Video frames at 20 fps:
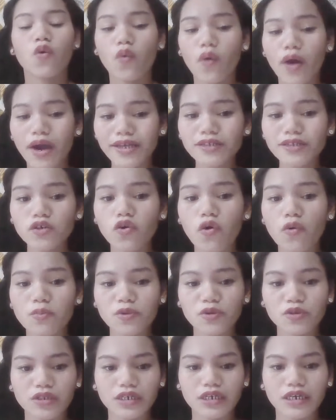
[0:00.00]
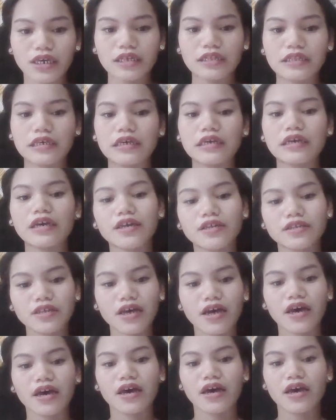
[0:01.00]
when communicating in
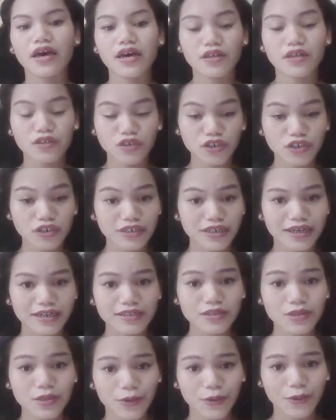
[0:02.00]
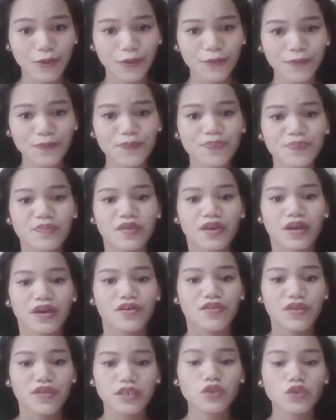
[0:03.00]
the internet. So
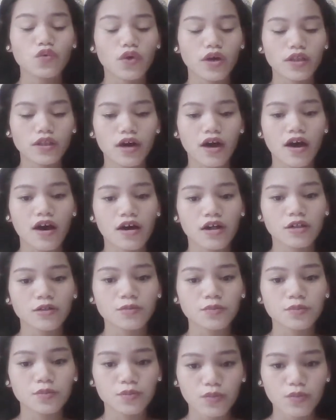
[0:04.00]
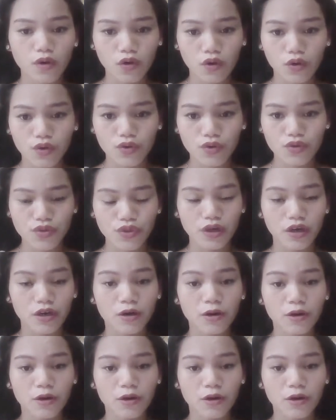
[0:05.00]
this will help both